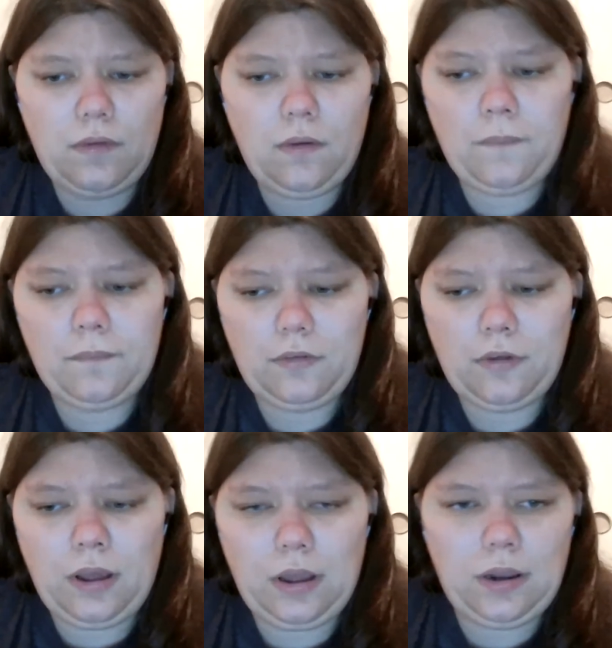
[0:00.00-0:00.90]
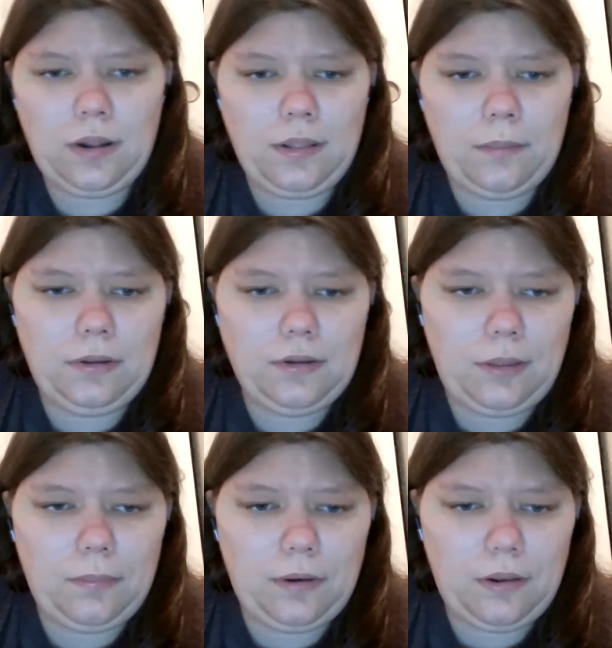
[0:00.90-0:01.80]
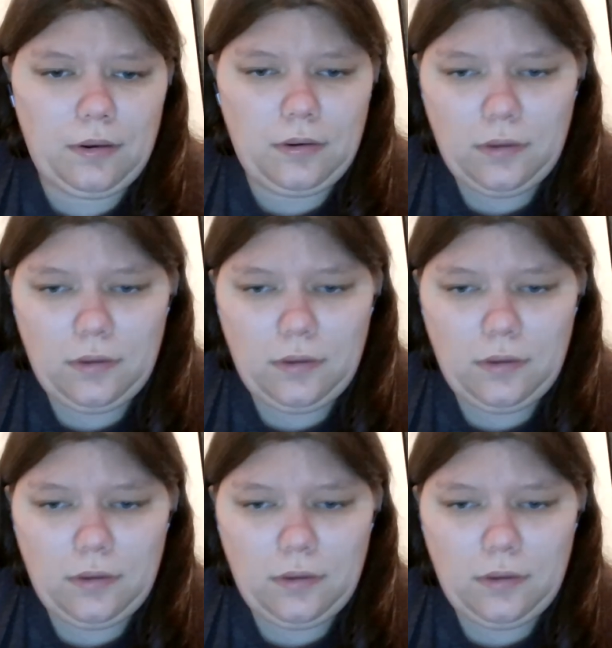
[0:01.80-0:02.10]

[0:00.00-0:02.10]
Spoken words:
Oh, it's not gonna let me type it in.